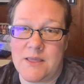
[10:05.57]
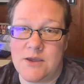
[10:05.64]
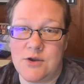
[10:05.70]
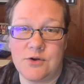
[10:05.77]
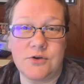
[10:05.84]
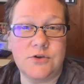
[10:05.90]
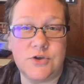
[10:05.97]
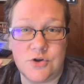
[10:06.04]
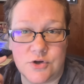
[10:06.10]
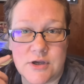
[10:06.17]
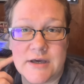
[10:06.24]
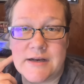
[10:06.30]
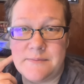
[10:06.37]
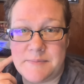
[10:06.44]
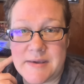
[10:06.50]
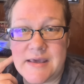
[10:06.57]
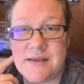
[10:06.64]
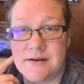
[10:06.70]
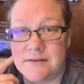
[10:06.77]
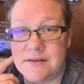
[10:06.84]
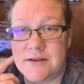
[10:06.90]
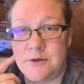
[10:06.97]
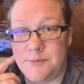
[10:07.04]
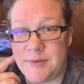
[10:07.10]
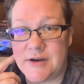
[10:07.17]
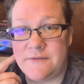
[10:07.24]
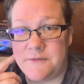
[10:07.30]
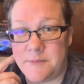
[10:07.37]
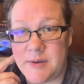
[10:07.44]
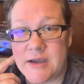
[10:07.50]
you're going to be in a little bit
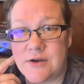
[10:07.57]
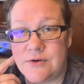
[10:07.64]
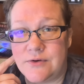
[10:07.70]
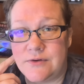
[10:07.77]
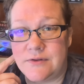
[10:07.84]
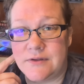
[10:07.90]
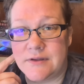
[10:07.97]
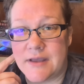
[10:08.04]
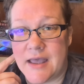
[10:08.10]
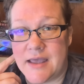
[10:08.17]
of a pickle,